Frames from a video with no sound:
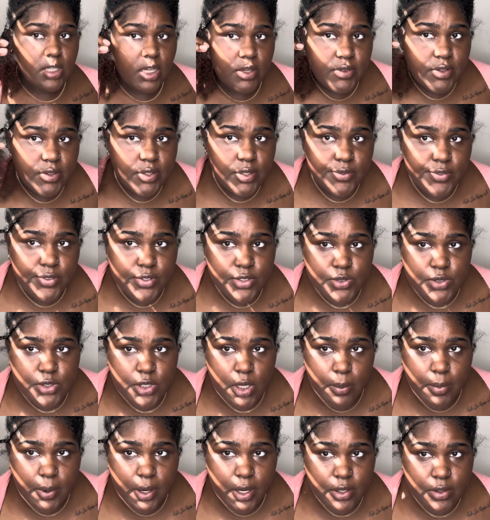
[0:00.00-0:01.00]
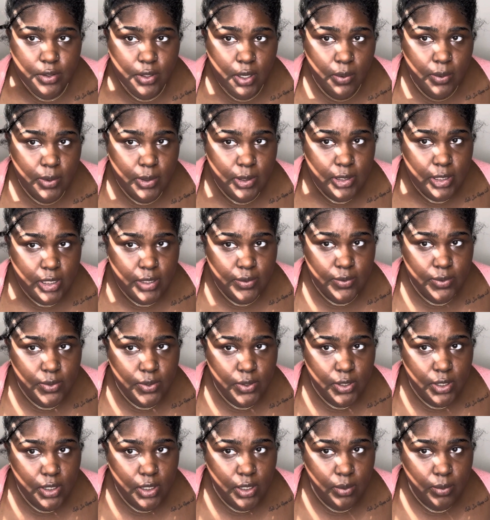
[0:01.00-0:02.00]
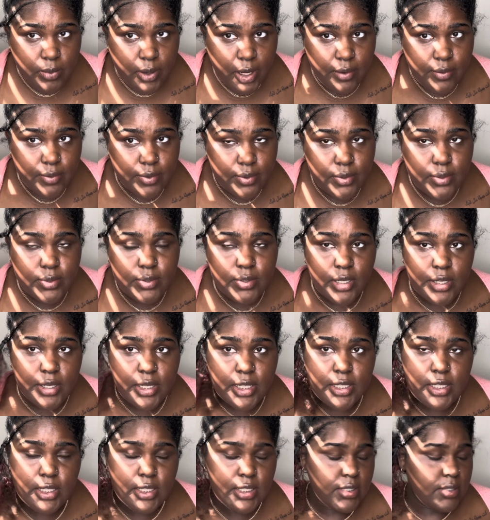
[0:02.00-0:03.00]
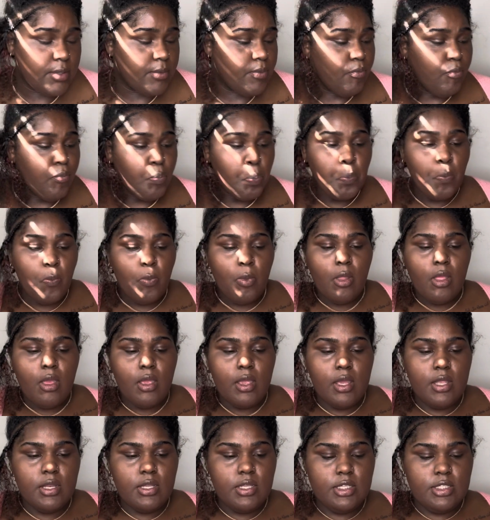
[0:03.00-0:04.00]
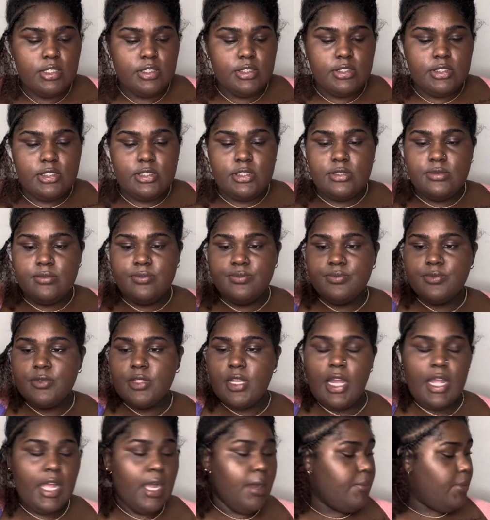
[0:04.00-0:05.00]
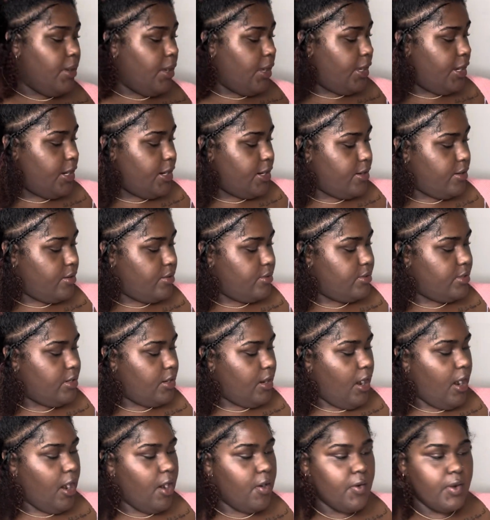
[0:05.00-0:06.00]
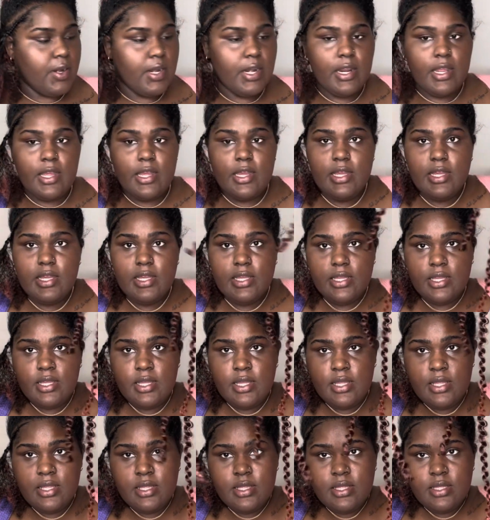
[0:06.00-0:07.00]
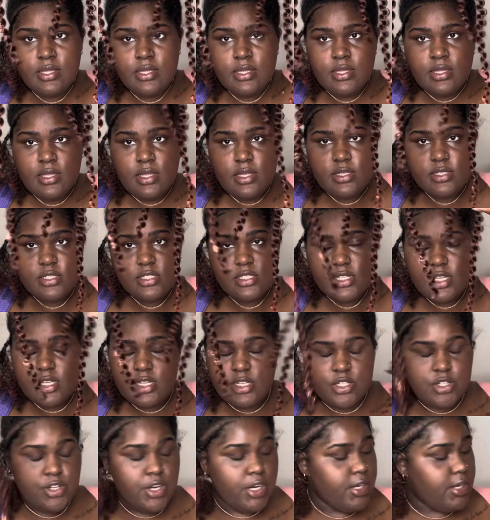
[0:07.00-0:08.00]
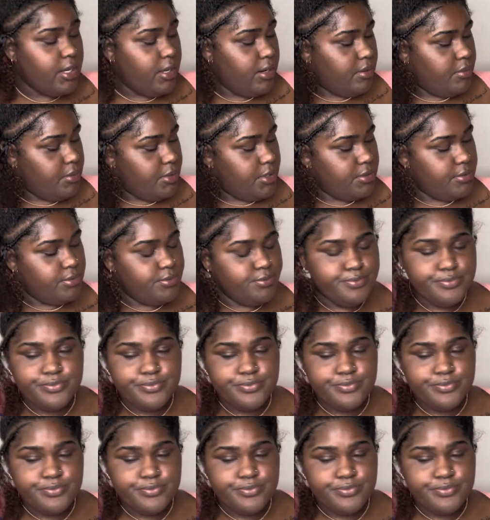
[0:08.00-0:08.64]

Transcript: after you finish with your braid, you're gonna wanna leave it unraveled at the end. And then I got my hair that I already done cut. Just cut it straight down the middle.